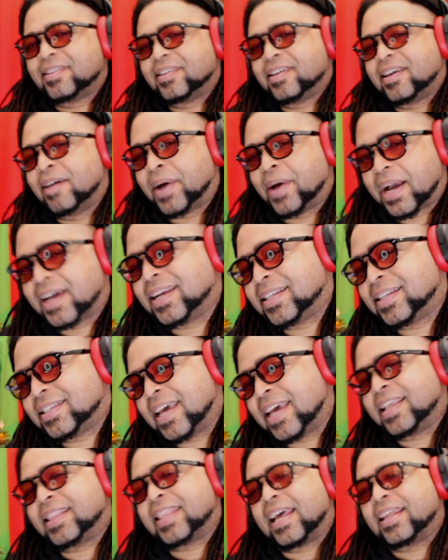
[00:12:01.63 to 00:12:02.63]
Am I going to
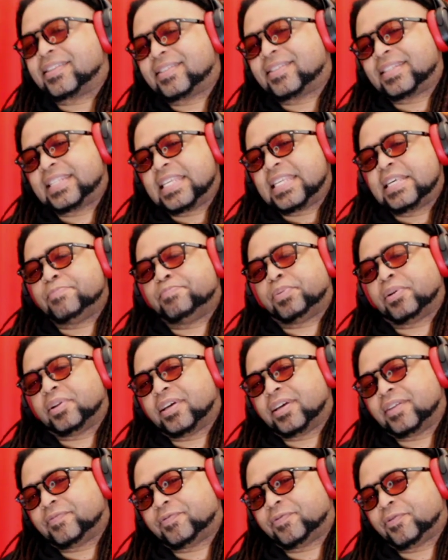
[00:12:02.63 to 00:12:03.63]
take that C
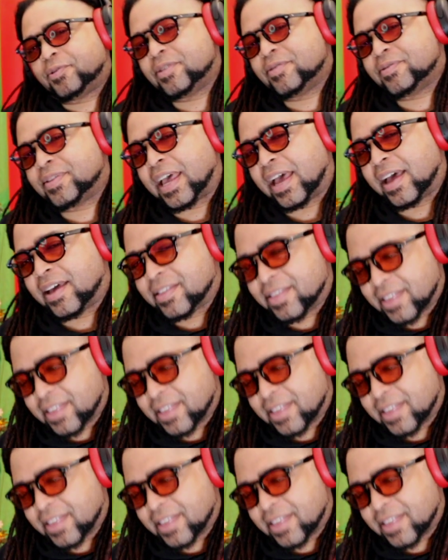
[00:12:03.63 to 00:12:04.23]
bullet for you? That